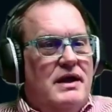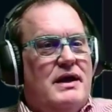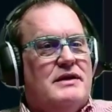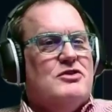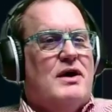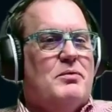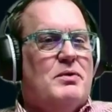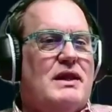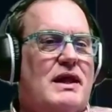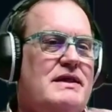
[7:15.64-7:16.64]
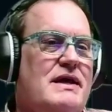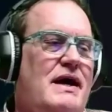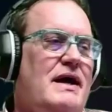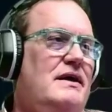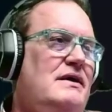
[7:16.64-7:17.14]
and so I really like
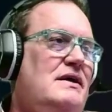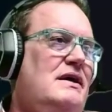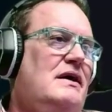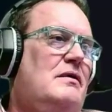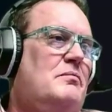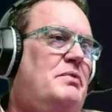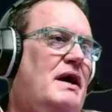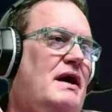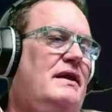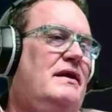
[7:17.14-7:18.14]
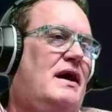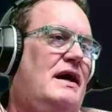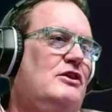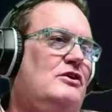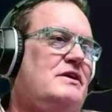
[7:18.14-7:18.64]
that. But
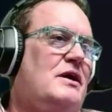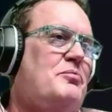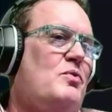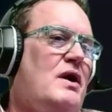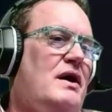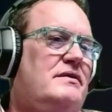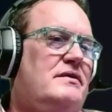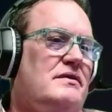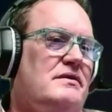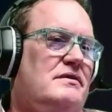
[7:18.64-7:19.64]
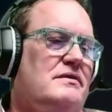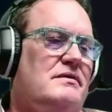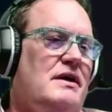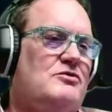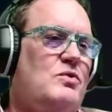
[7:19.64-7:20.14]
I looked up what
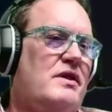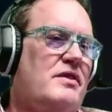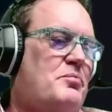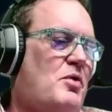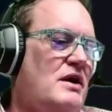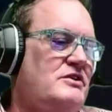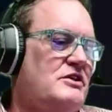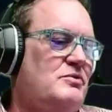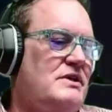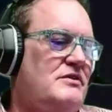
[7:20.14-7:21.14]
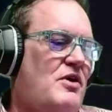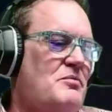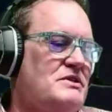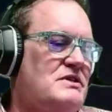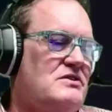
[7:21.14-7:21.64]
as one of the projects we did for our
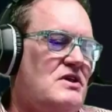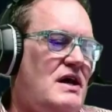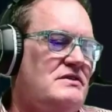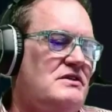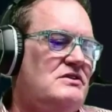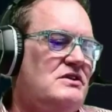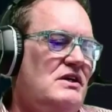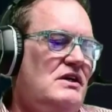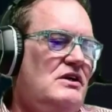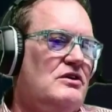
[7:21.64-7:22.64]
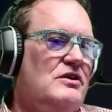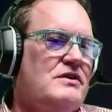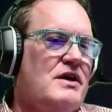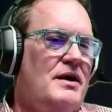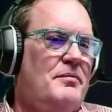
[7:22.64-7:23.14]
business classes,
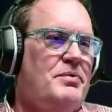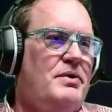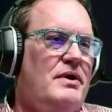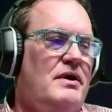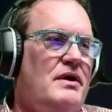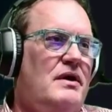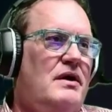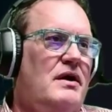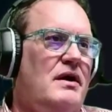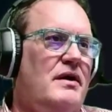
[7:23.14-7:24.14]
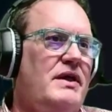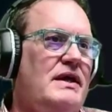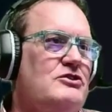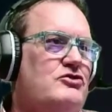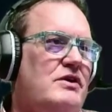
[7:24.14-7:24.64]
look up the
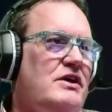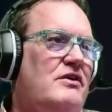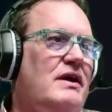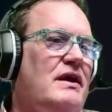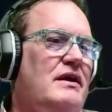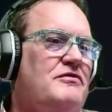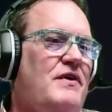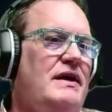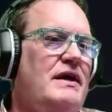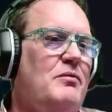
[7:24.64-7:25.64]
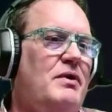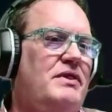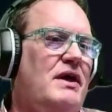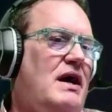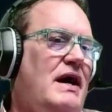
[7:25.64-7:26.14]
industry you're in and find out what
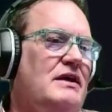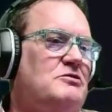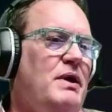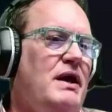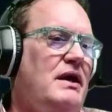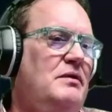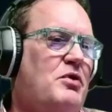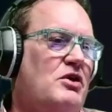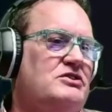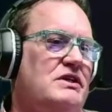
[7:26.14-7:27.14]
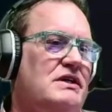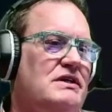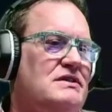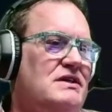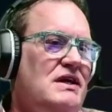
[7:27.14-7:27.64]
the highest paid person
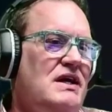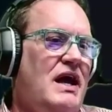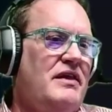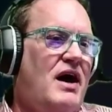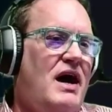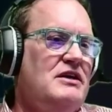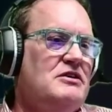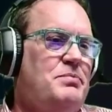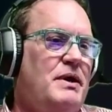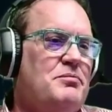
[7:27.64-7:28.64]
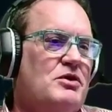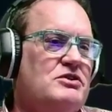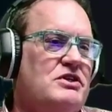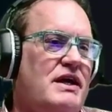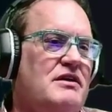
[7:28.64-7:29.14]
is. And the highest paid
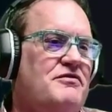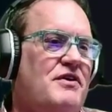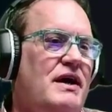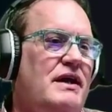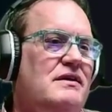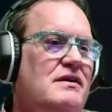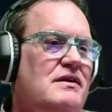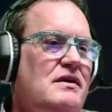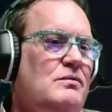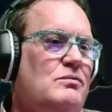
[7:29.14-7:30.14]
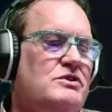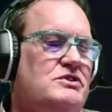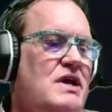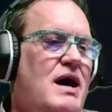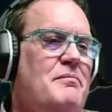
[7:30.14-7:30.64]
person I could find
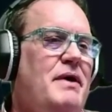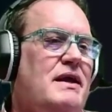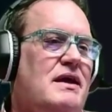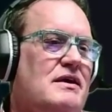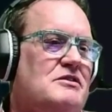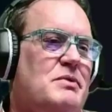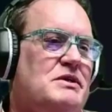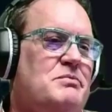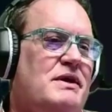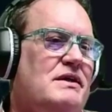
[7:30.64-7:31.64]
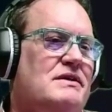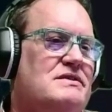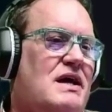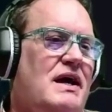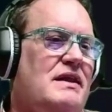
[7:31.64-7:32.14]
was not making as much money
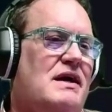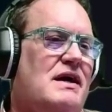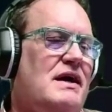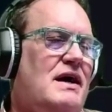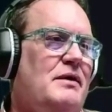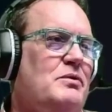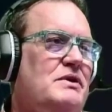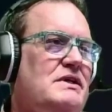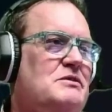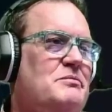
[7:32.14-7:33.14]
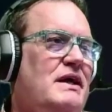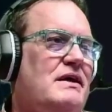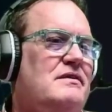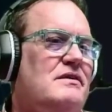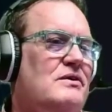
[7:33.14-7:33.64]
as I thought I would need to
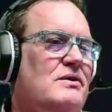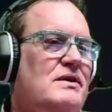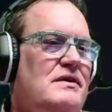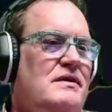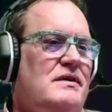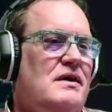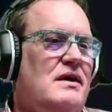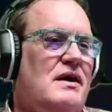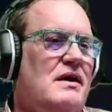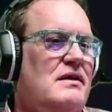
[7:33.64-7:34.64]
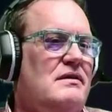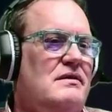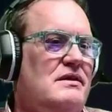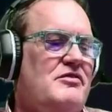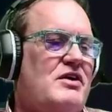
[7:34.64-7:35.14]
make to uh,
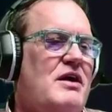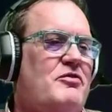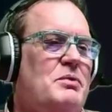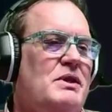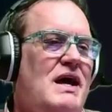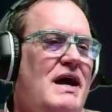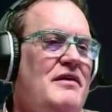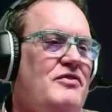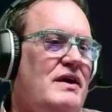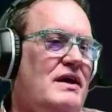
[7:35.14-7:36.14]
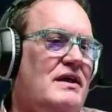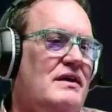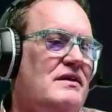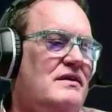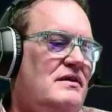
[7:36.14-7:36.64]
live a comfortable life
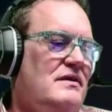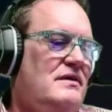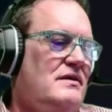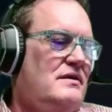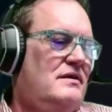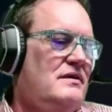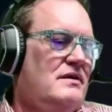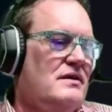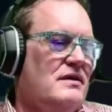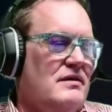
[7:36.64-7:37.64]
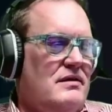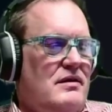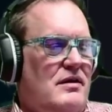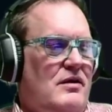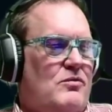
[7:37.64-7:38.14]
and uh,
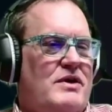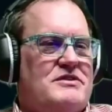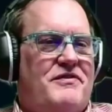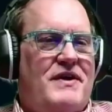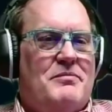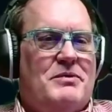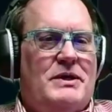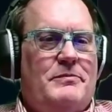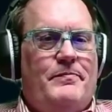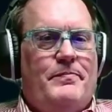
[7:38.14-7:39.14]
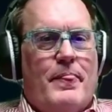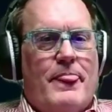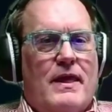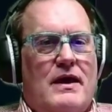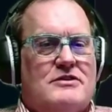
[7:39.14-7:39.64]
raise a family.
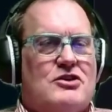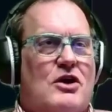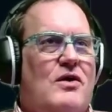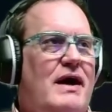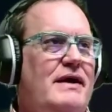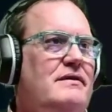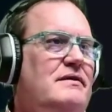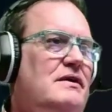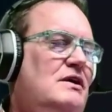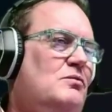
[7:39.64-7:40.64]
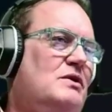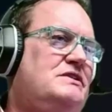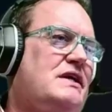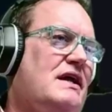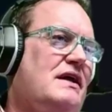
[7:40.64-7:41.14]
And so once
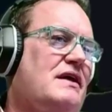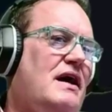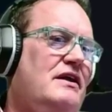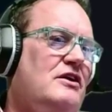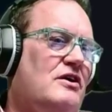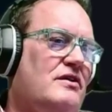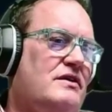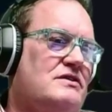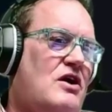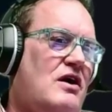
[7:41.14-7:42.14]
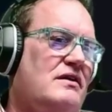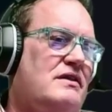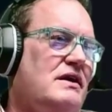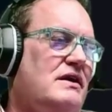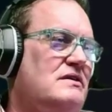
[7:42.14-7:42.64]
again, I thought, this art
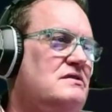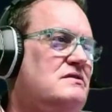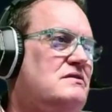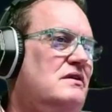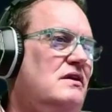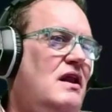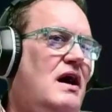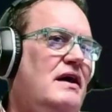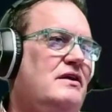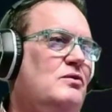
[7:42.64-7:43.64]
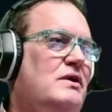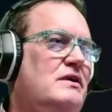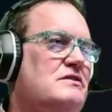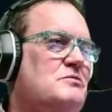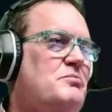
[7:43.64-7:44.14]
thing is not going
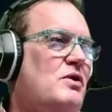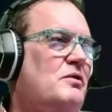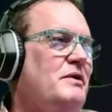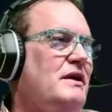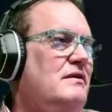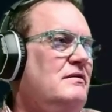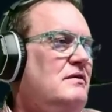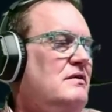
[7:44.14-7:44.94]
to support me.